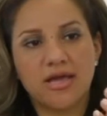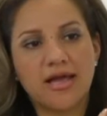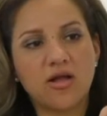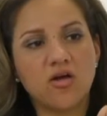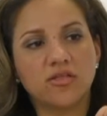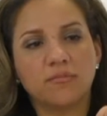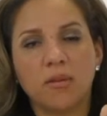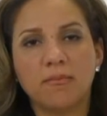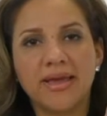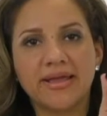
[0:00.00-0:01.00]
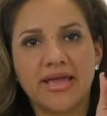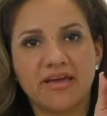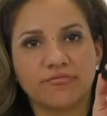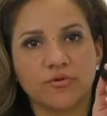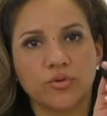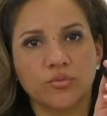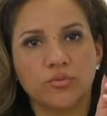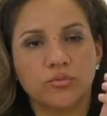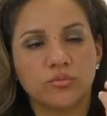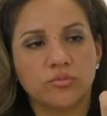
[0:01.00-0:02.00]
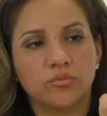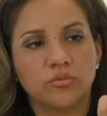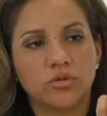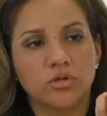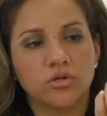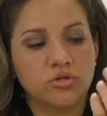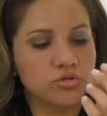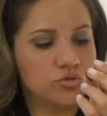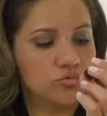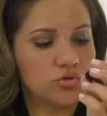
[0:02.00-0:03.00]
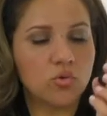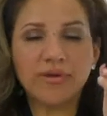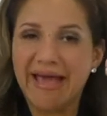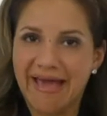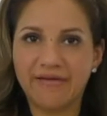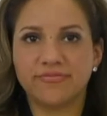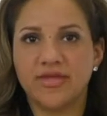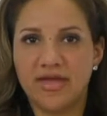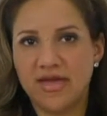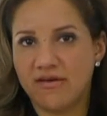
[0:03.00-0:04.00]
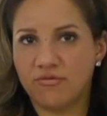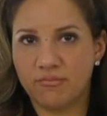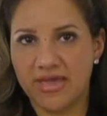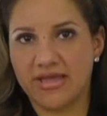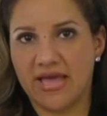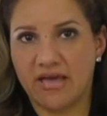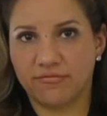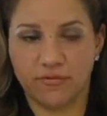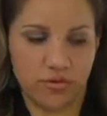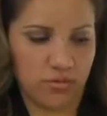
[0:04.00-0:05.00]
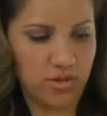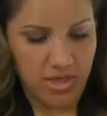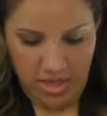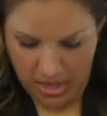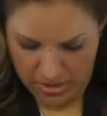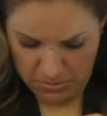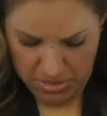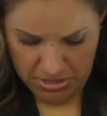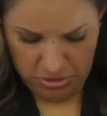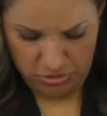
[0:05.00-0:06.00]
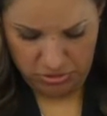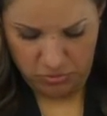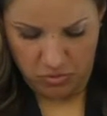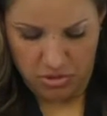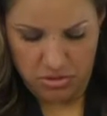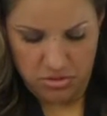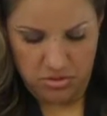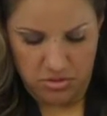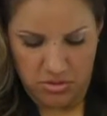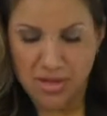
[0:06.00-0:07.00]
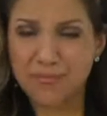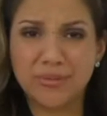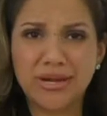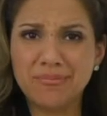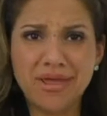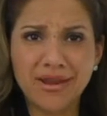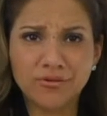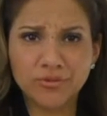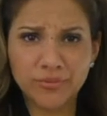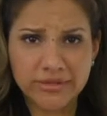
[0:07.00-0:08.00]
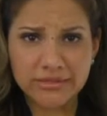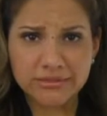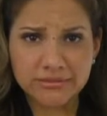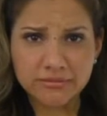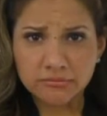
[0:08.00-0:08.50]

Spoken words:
I call it my mic afro. You don't have to have a mic afro. I'm not using one, but I'm not out in the wind,